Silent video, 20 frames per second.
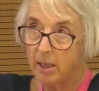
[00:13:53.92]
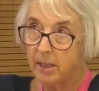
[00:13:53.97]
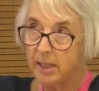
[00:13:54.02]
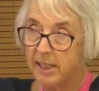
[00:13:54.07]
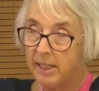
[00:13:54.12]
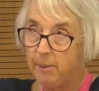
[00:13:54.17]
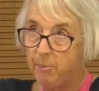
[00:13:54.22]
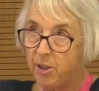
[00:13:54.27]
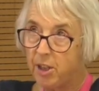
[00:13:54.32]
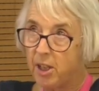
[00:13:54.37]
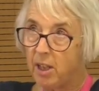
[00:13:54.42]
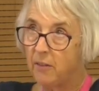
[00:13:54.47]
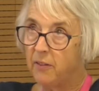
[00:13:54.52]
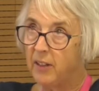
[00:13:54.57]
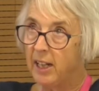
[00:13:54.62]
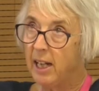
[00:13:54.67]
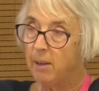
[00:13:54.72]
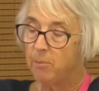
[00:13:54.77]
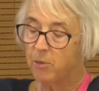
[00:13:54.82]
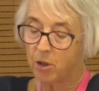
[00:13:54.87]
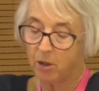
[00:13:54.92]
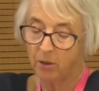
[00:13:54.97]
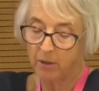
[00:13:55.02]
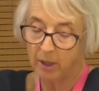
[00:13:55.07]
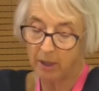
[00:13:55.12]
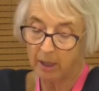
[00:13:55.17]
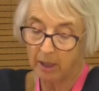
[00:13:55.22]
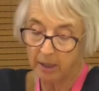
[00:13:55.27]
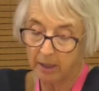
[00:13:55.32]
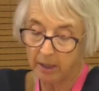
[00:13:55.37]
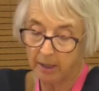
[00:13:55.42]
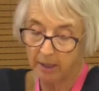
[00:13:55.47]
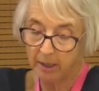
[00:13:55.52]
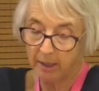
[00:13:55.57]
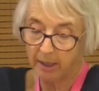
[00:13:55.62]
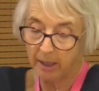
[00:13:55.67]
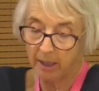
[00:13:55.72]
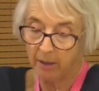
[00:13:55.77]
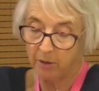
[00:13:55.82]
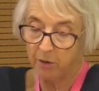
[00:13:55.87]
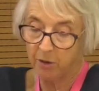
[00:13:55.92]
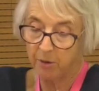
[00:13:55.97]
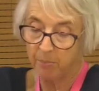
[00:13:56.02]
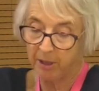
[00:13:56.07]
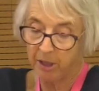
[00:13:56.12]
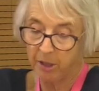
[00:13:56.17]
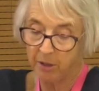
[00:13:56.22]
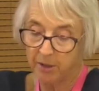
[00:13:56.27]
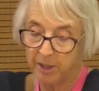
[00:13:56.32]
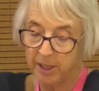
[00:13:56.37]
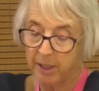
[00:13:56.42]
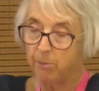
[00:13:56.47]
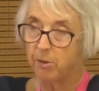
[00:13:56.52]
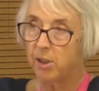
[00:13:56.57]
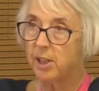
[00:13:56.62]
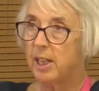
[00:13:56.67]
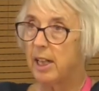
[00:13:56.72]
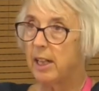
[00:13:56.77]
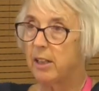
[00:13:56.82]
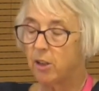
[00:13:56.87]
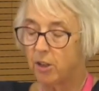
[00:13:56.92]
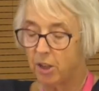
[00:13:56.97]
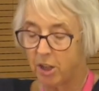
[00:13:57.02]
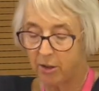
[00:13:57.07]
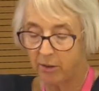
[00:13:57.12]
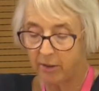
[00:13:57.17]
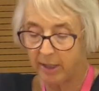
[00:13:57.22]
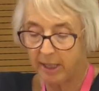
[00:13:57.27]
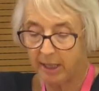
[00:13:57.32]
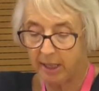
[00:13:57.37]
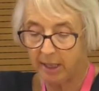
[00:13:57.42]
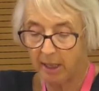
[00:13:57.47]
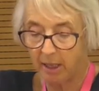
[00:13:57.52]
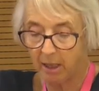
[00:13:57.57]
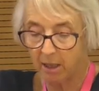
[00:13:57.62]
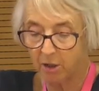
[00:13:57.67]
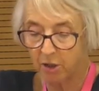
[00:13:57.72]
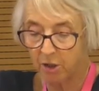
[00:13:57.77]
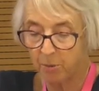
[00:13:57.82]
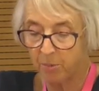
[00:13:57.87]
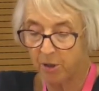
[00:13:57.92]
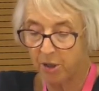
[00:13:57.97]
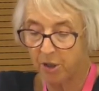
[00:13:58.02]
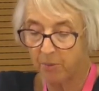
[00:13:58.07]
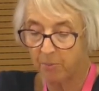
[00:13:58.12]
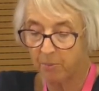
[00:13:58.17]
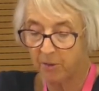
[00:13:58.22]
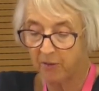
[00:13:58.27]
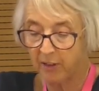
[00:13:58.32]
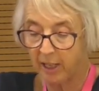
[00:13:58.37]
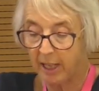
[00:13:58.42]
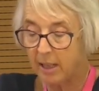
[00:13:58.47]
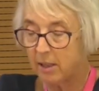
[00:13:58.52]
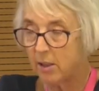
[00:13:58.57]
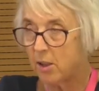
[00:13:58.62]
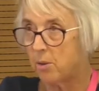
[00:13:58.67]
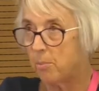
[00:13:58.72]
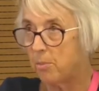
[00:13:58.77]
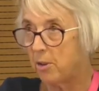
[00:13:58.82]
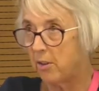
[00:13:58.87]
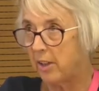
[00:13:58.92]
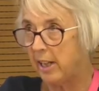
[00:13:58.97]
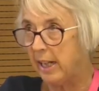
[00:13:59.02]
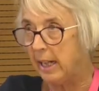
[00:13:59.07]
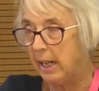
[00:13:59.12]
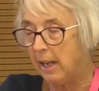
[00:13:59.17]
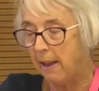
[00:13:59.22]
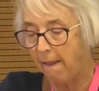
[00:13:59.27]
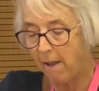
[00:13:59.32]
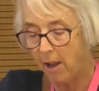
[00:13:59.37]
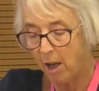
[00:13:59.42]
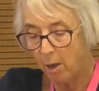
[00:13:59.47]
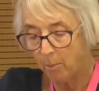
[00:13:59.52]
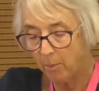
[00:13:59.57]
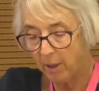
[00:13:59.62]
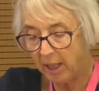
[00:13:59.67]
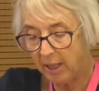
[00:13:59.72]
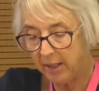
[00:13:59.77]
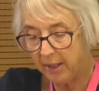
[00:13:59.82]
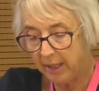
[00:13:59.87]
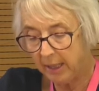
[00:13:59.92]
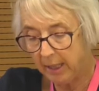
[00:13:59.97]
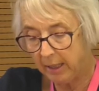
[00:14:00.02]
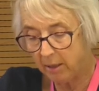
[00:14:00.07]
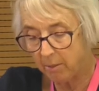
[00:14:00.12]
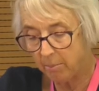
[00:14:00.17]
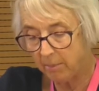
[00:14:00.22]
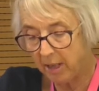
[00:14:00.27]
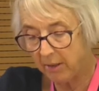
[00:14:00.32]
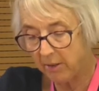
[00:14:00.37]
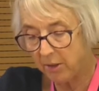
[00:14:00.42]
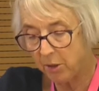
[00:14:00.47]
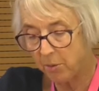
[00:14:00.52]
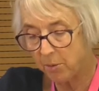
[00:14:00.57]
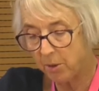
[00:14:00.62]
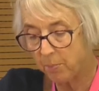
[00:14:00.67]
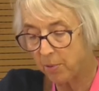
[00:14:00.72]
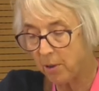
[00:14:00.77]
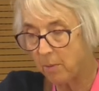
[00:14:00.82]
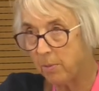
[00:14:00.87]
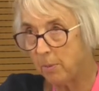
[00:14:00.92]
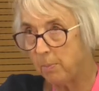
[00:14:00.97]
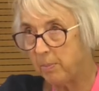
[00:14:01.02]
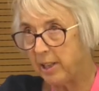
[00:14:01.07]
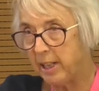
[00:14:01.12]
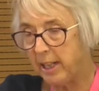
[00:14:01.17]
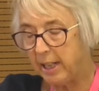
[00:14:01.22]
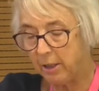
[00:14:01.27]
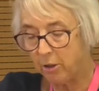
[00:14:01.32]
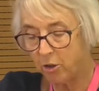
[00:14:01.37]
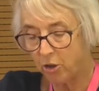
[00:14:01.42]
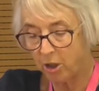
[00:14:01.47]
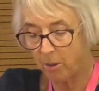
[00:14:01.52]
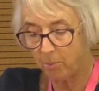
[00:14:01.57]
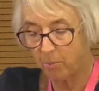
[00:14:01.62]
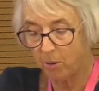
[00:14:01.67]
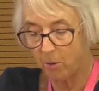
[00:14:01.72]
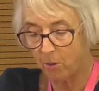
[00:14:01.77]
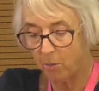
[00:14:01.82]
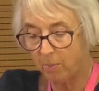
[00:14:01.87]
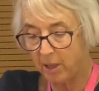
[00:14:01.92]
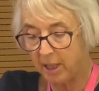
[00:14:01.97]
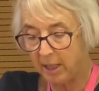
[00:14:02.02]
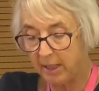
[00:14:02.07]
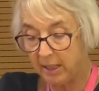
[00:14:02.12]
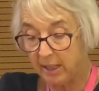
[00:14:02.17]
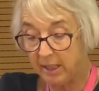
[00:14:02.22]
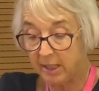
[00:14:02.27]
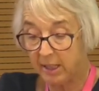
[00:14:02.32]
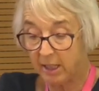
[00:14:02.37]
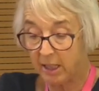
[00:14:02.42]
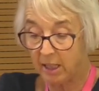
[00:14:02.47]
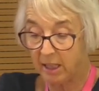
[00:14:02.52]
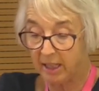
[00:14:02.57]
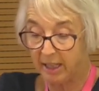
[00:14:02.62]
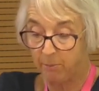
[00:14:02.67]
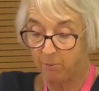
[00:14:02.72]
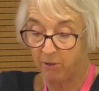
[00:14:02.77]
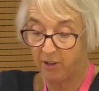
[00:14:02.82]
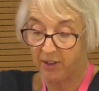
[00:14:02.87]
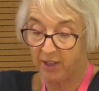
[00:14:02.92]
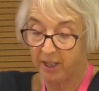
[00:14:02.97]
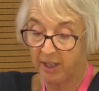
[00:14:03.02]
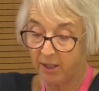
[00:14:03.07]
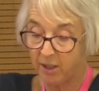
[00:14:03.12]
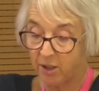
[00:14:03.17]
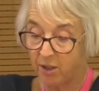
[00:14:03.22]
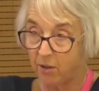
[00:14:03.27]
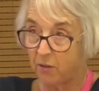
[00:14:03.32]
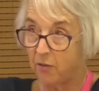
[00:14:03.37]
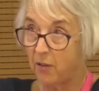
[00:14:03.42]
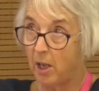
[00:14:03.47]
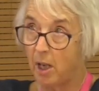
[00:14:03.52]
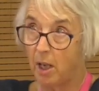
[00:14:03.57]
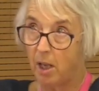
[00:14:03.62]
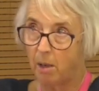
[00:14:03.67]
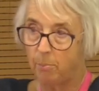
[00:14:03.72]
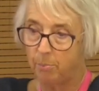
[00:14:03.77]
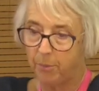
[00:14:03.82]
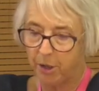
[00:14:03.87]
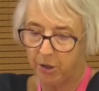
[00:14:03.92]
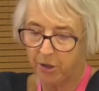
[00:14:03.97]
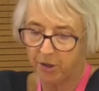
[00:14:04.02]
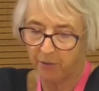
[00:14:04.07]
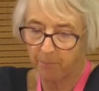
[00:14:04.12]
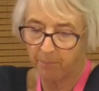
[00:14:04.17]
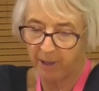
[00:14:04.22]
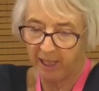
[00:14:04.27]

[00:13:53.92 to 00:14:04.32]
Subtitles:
Seems to have kept on the London house because he was secretary to the Archbishop of Canterbury, but I think the marriage was probably in trouble by this time, with hints of abusive